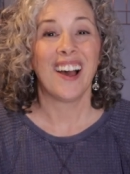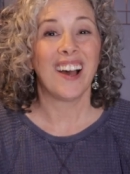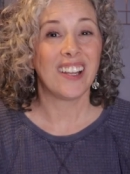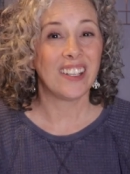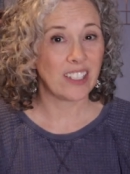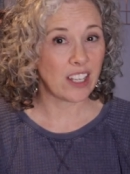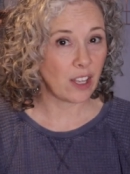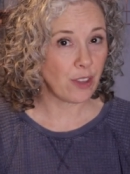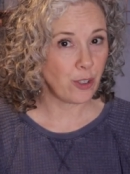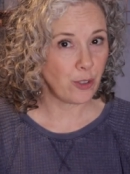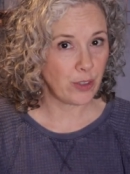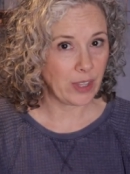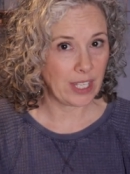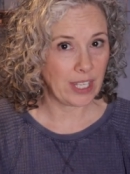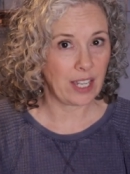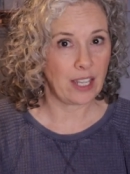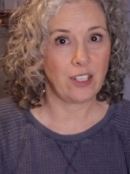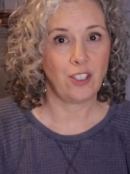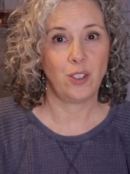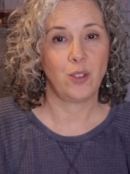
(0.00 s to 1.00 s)
Another
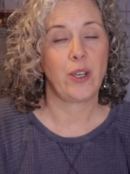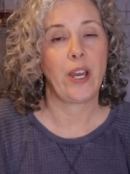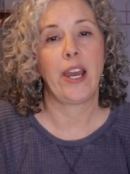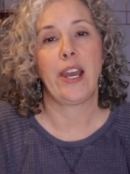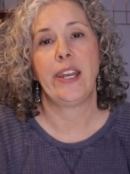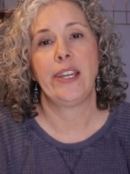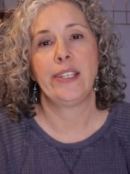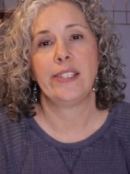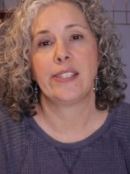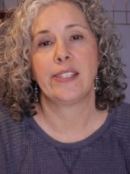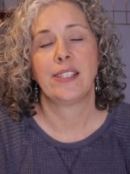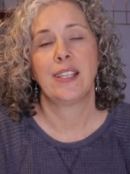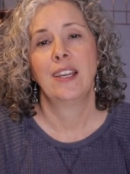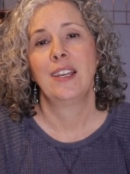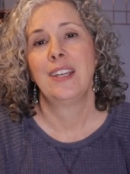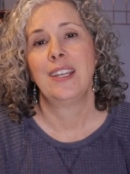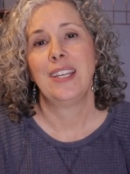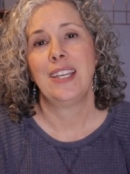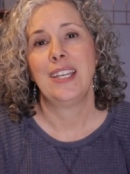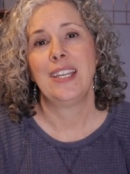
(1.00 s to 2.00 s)
thing I do, guys,
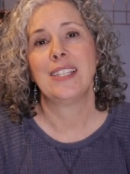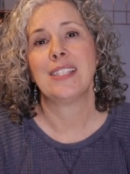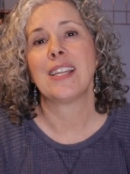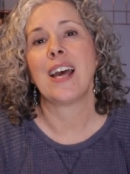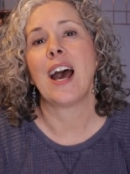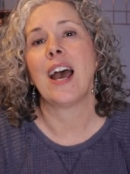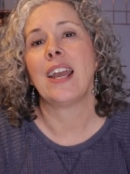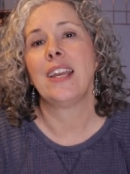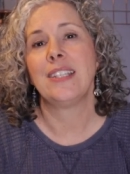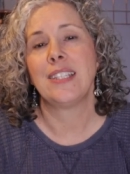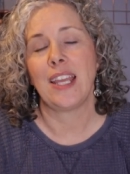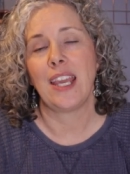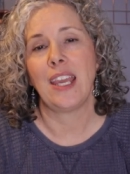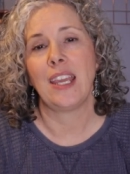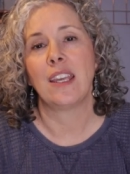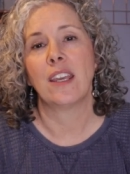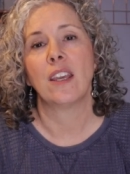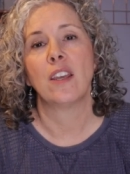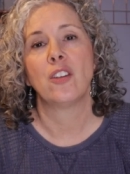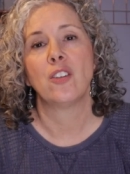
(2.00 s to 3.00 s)
is I
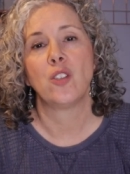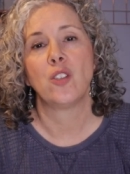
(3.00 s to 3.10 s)
take